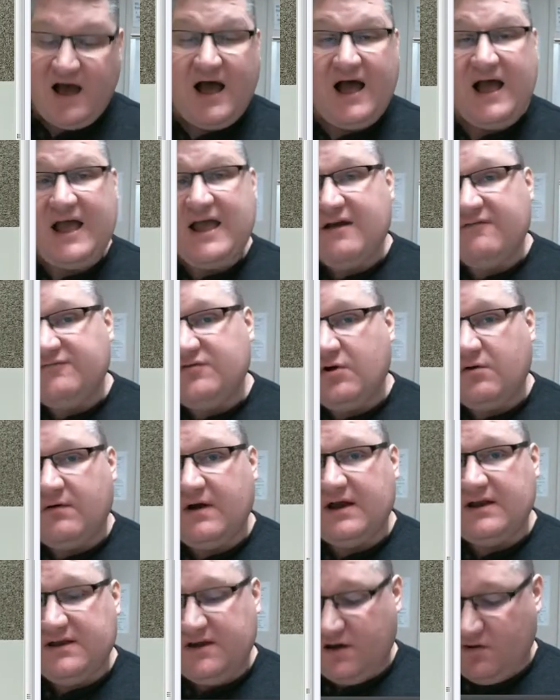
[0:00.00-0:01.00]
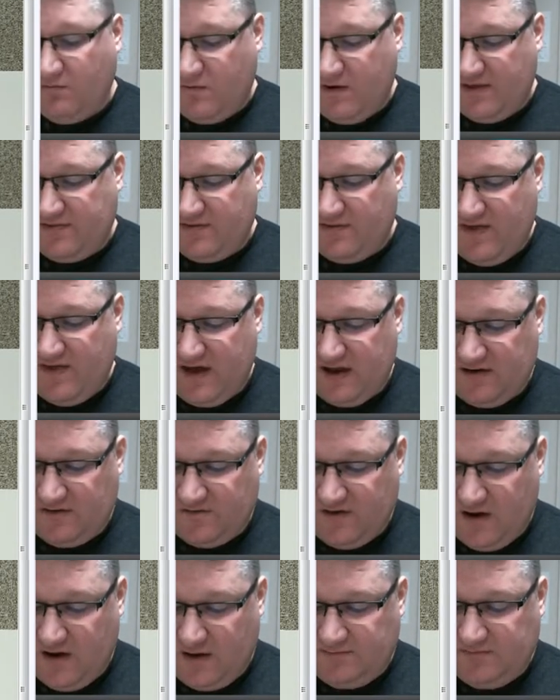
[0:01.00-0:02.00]
I have no idea whether that
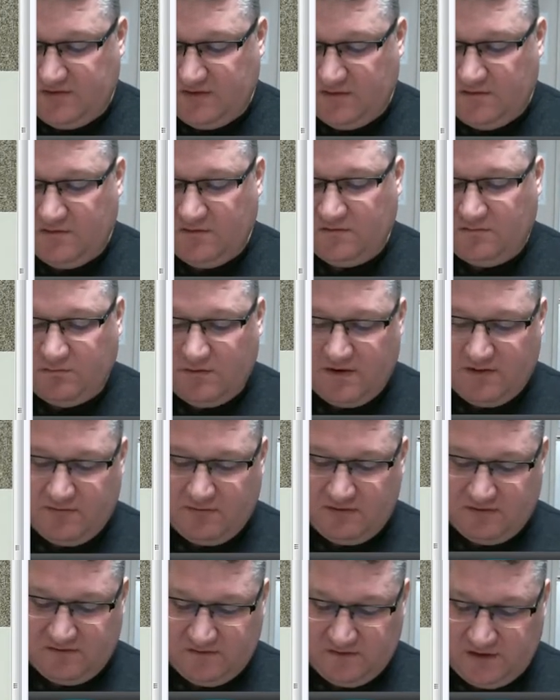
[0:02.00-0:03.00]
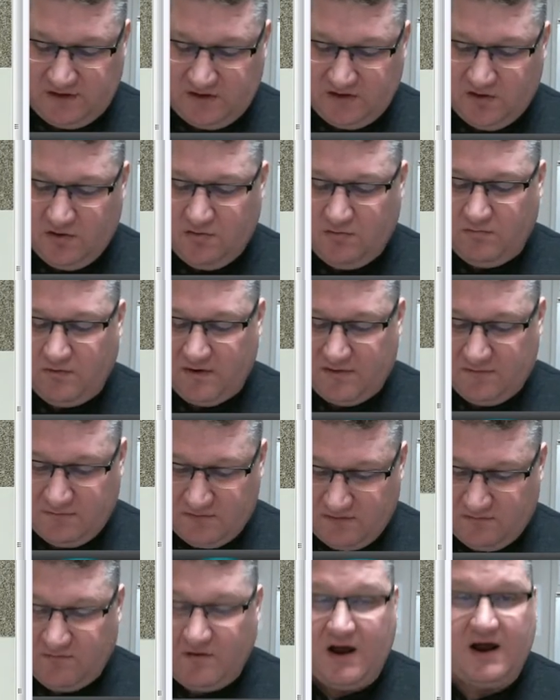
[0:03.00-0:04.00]
is obtuse, whether it's acute, whether
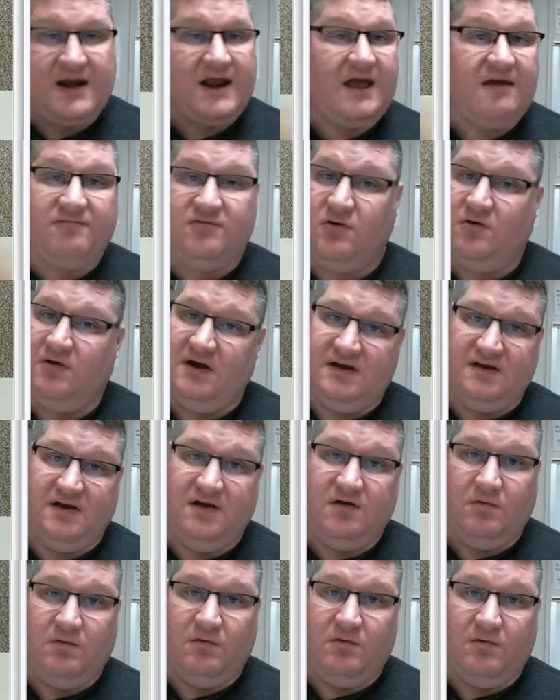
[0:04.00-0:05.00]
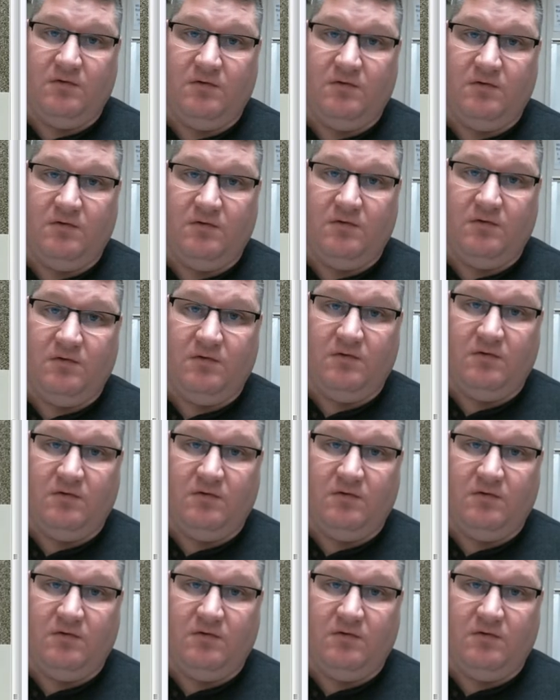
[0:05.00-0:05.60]
it's right. I have no idea what it is.